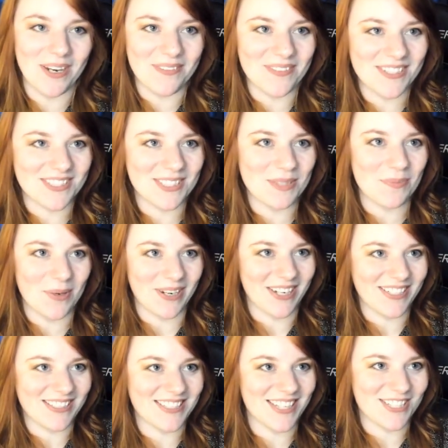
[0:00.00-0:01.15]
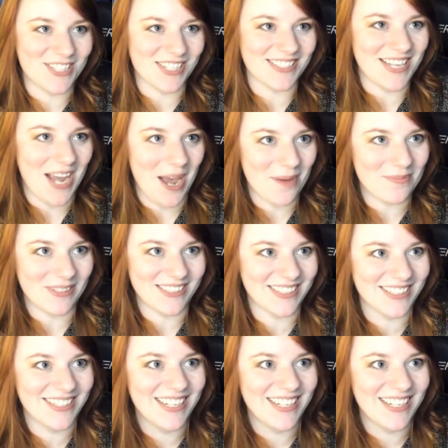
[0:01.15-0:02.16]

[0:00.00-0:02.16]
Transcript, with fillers: previous experience that just happened,